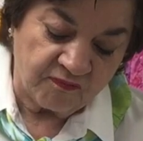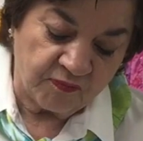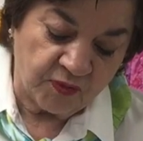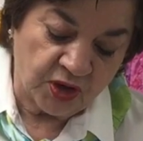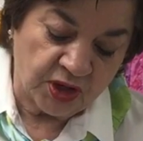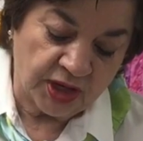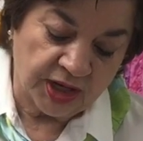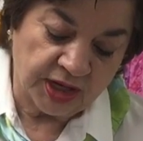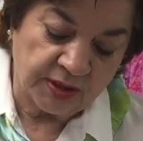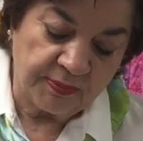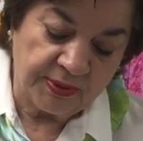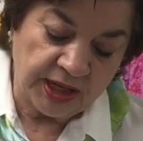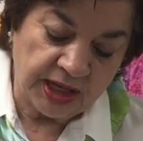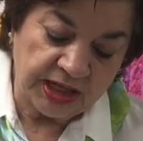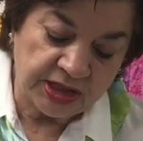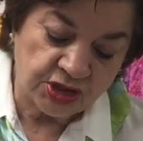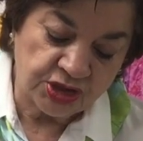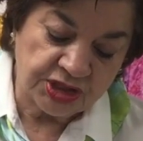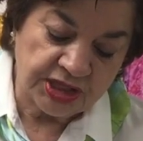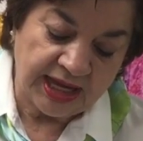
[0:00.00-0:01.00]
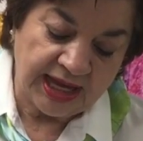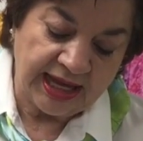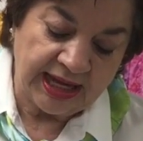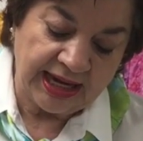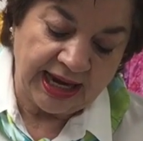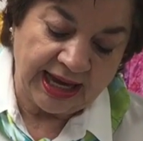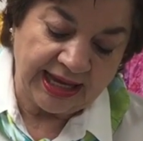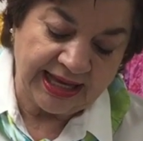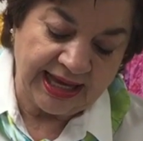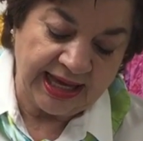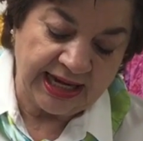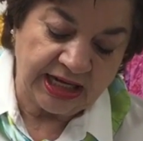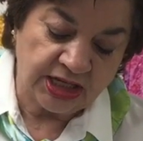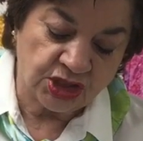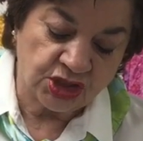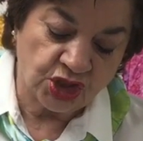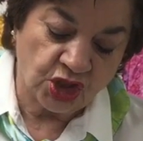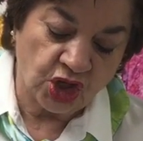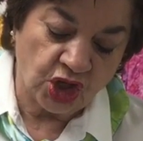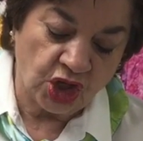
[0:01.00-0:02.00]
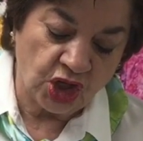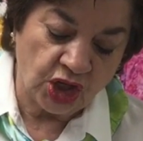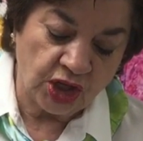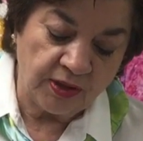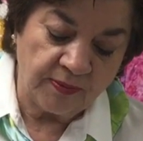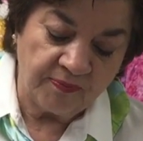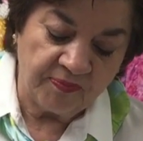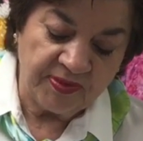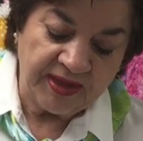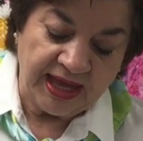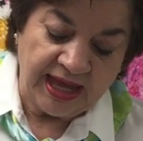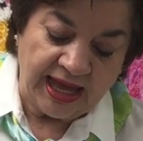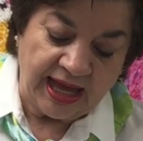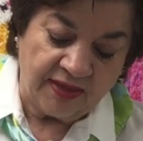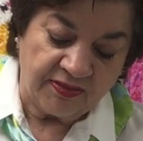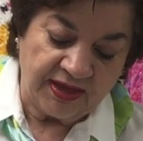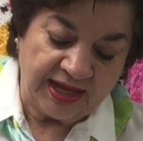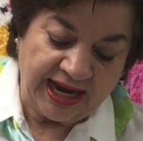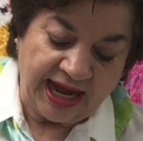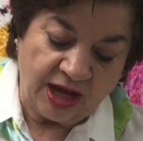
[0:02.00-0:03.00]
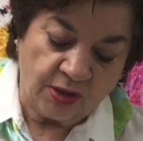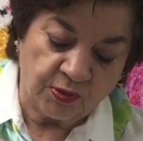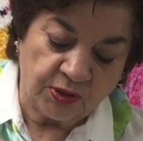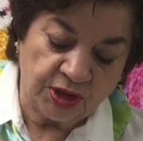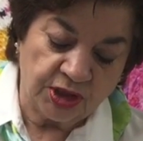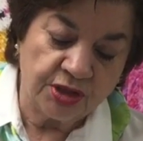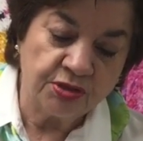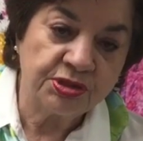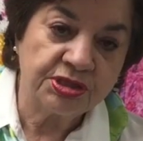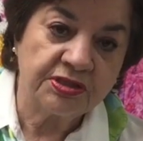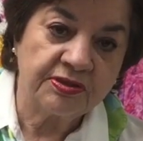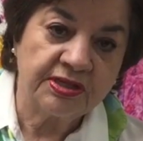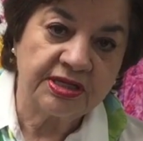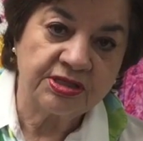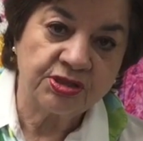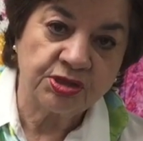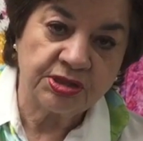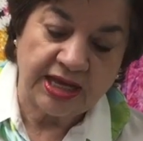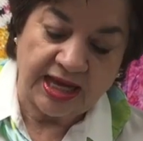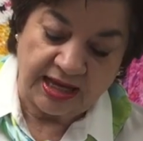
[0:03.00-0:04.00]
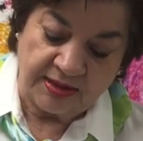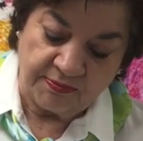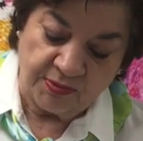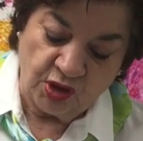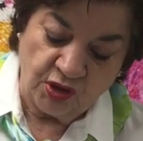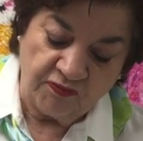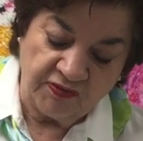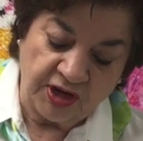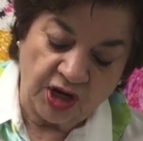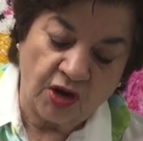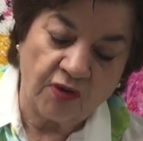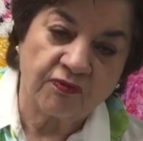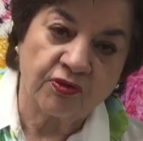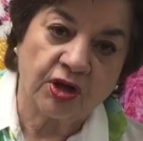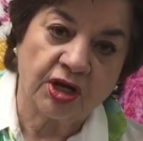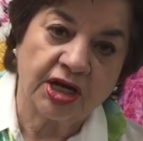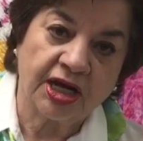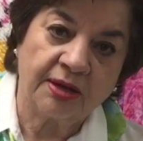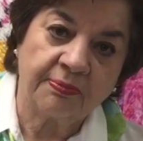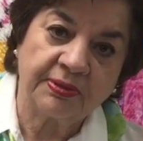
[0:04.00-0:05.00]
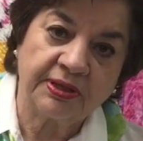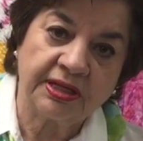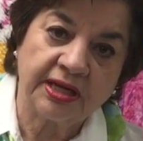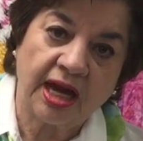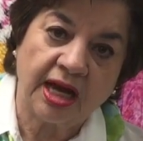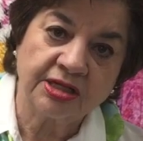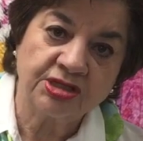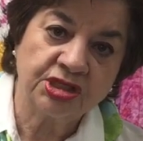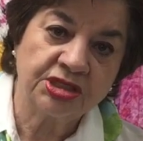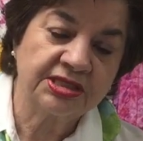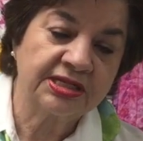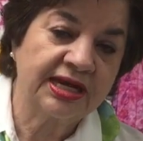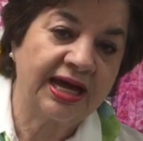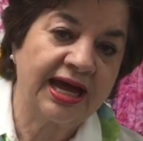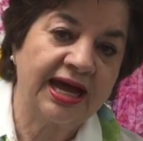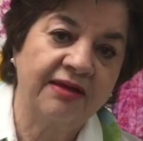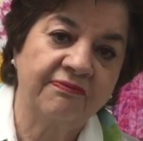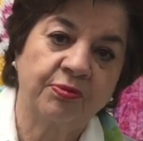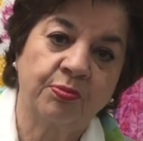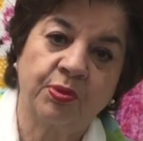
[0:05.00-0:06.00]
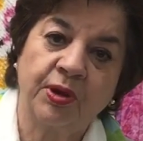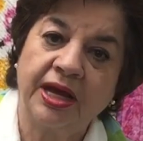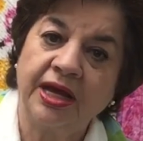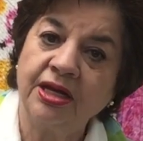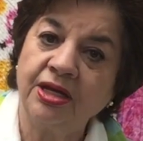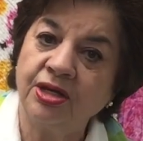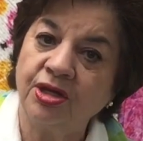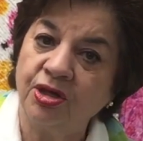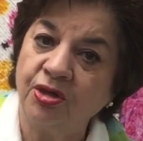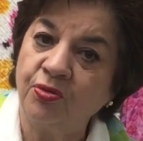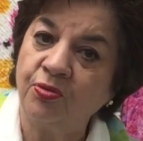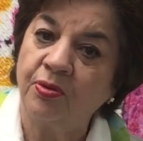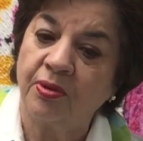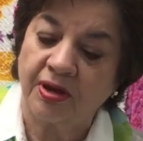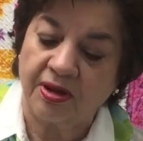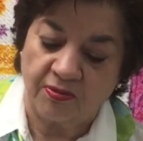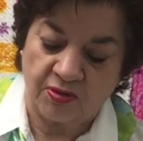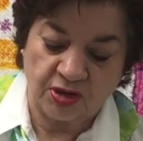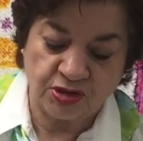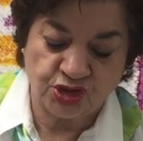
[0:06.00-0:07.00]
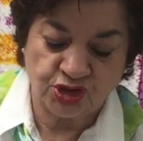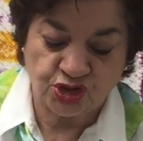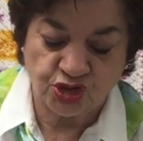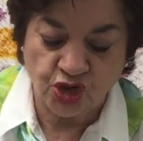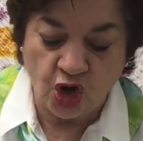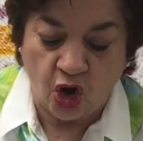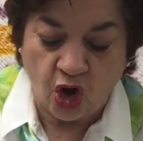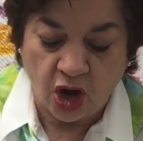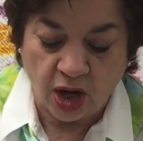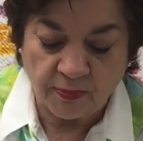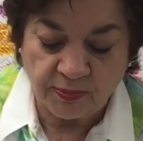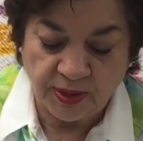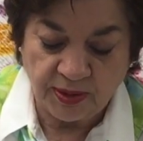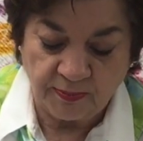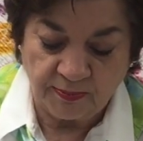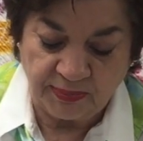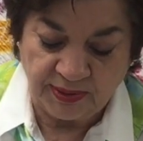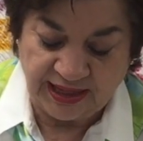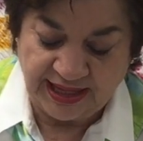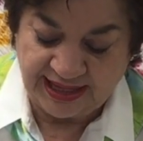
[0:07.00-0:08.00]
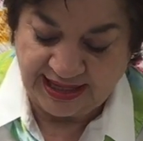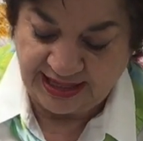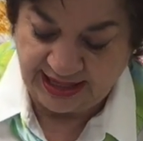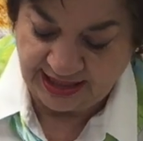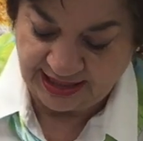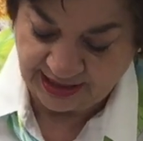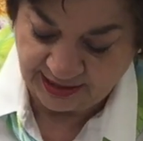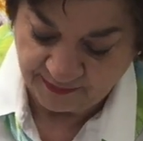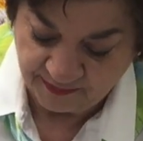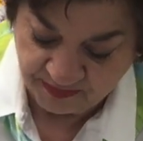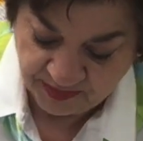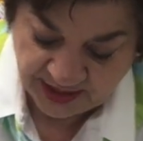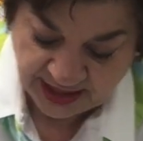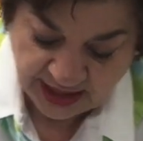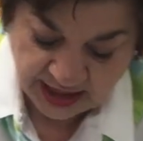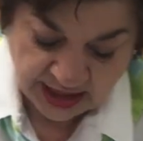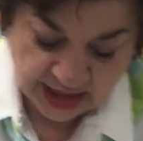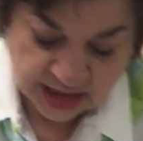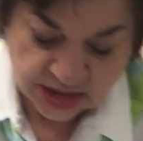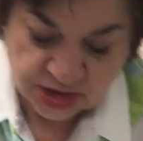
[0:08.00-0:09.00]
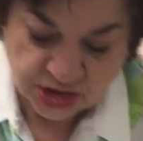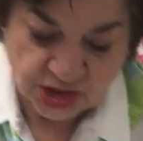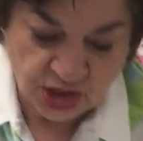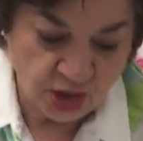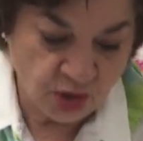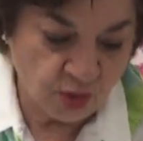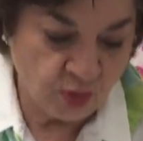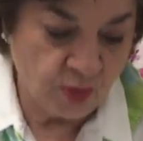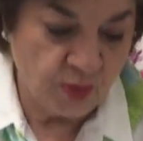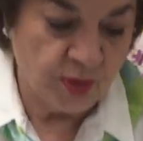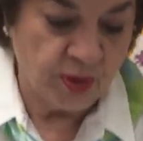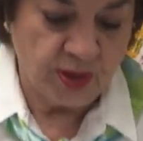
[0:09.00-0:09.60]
cut a bunch and I get it dull, then I will loosen this and move it over a couple of notches, and I have a brand new sharp blade. So